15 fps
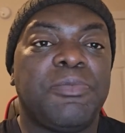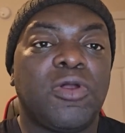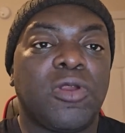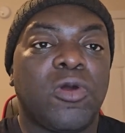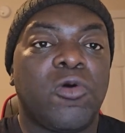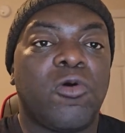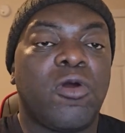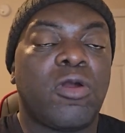put
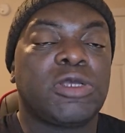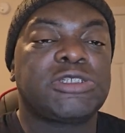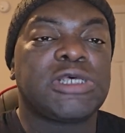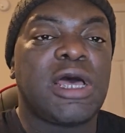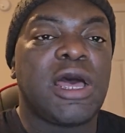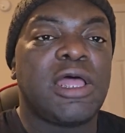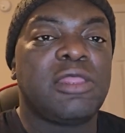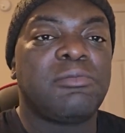a course
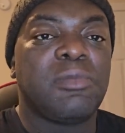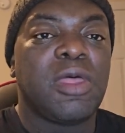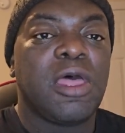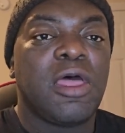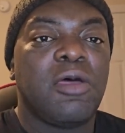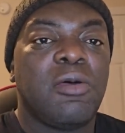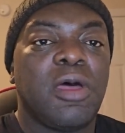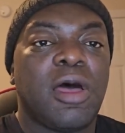on
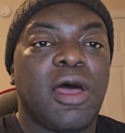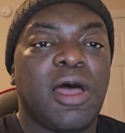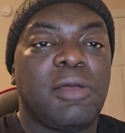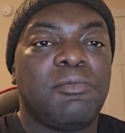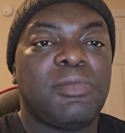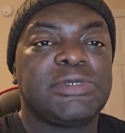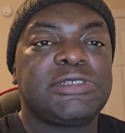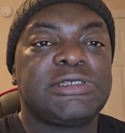
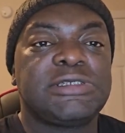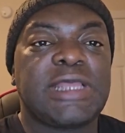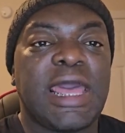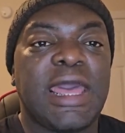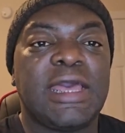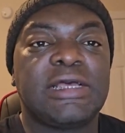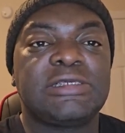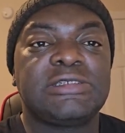
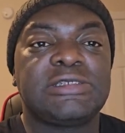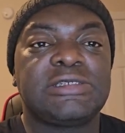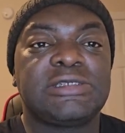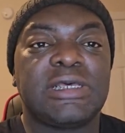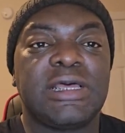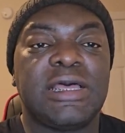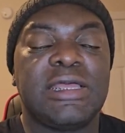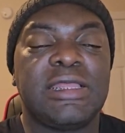mistakes
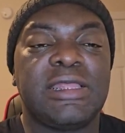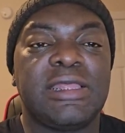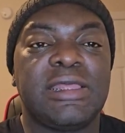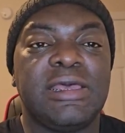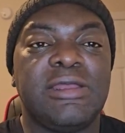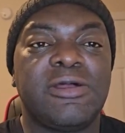and